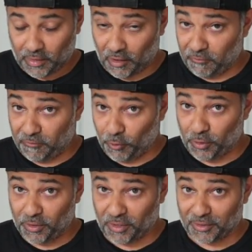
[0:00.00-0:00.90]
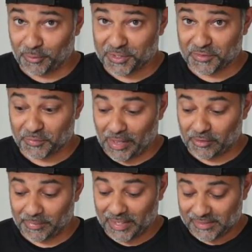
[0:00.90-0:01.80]
a full cook, which is
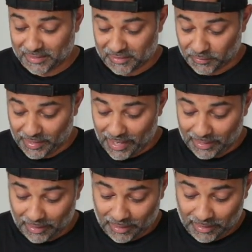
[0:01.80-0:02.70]
rather amazing. So that,